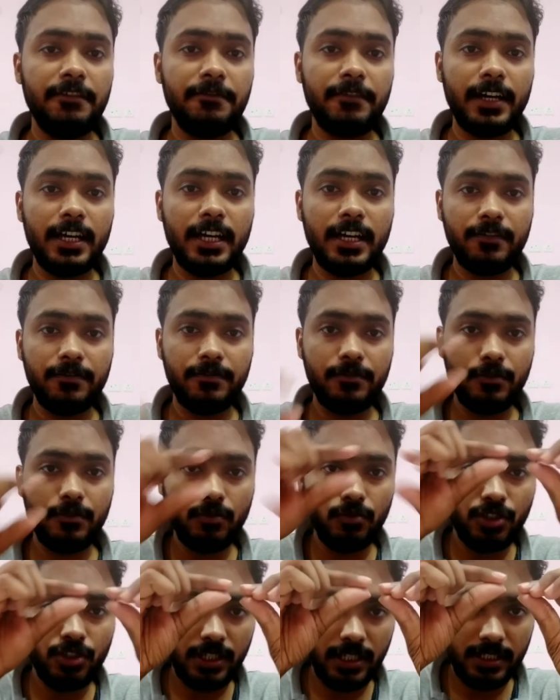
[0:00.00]
if I
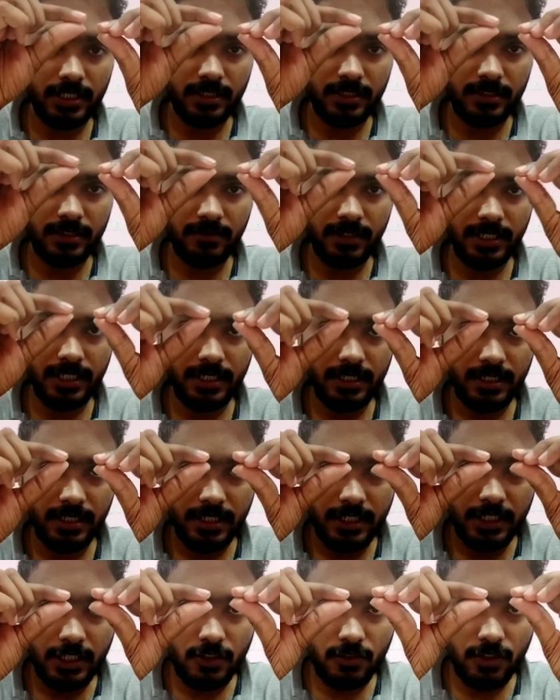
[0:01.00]
have two charges, right?
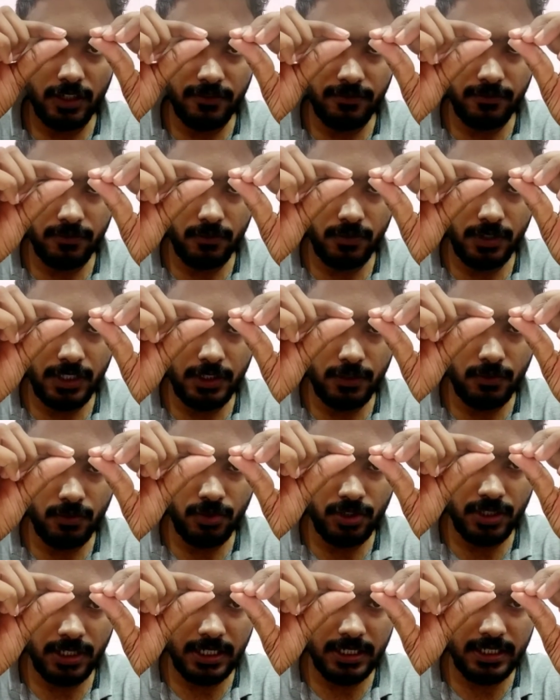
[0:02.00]
So if these
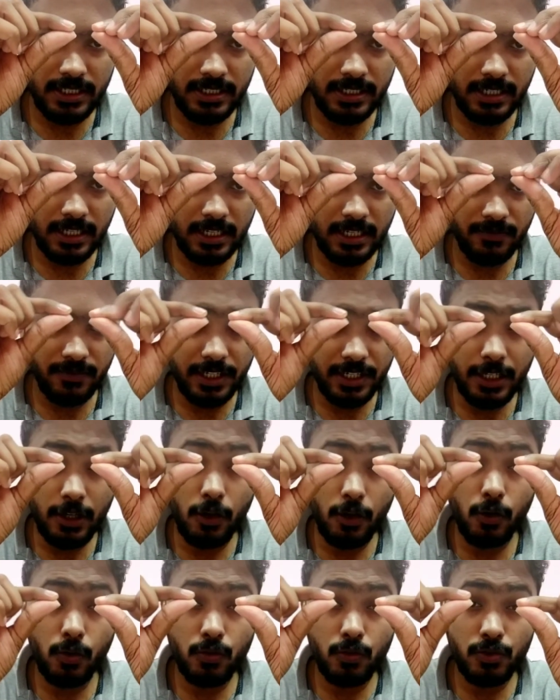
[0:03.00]
two charges are
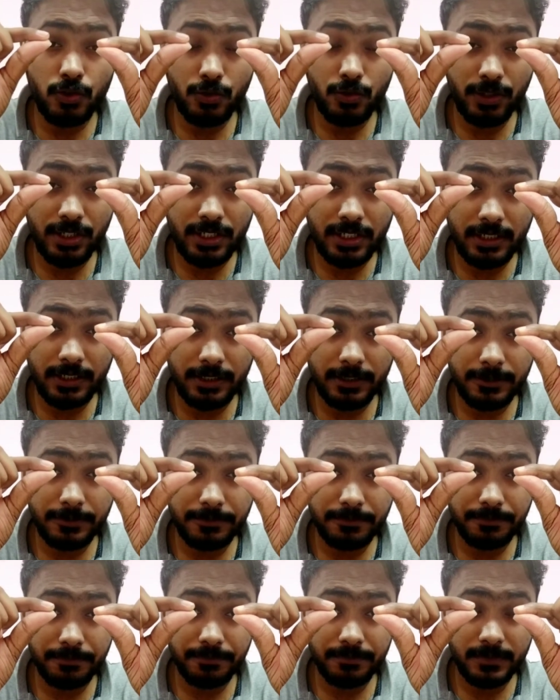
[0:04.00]
very close to each
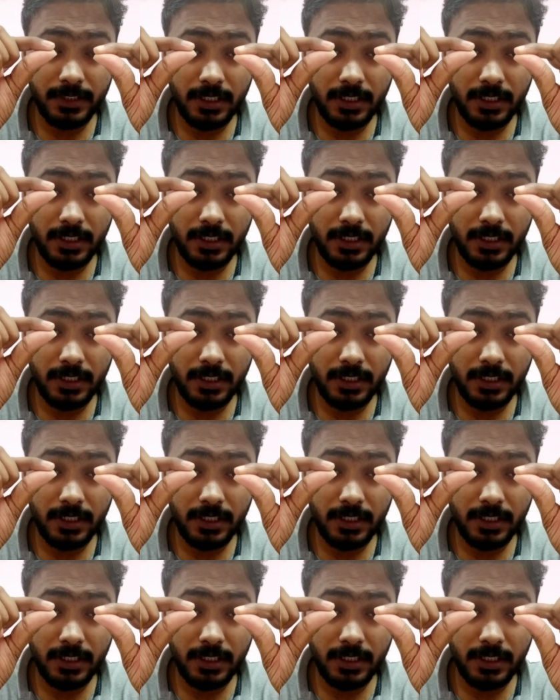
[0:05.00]
other,